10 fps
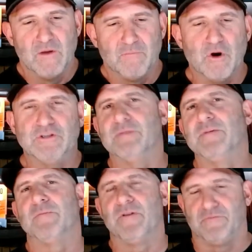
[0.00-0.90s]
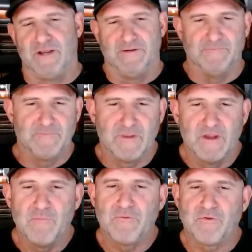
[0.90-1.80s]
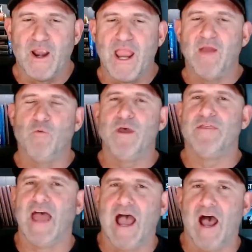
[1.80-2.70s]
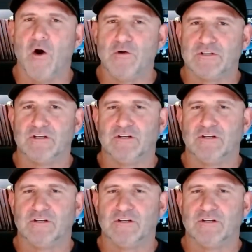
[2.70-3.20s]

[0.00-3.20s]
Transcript: Pro tip number three pray without